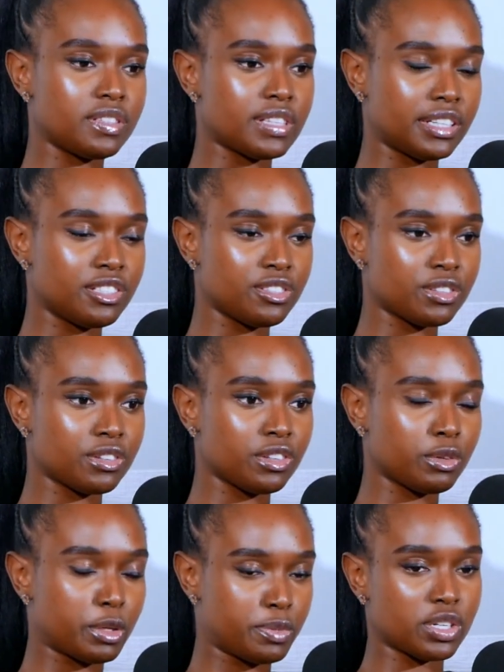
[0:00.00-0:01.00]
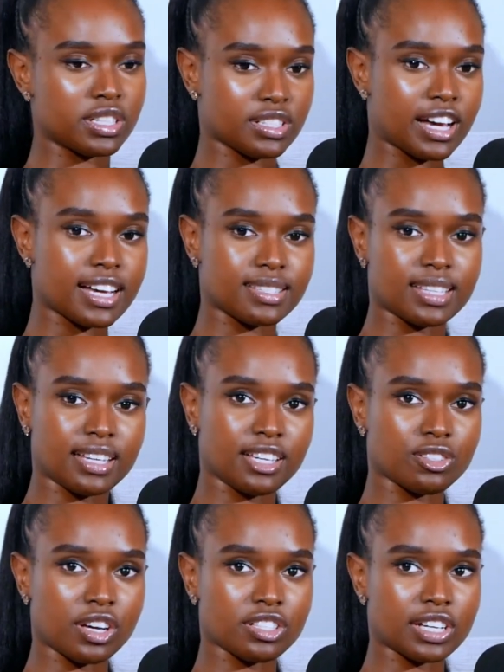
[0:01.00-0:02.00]
that description is Kasten
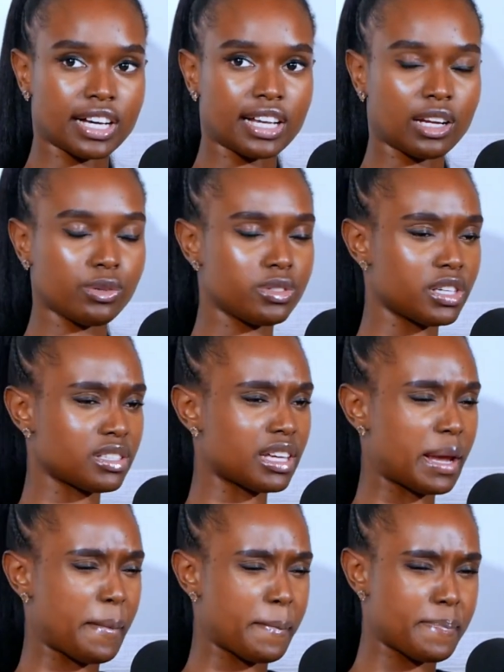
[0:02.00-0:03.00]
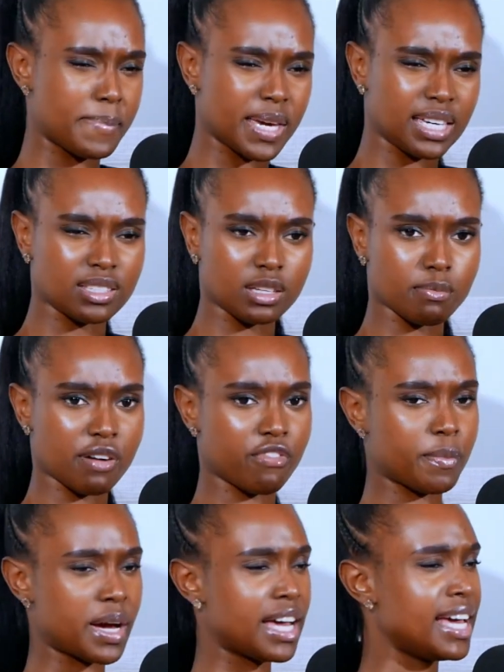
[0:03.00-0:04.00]
Yeso Anjagala, who's just an amazing performer.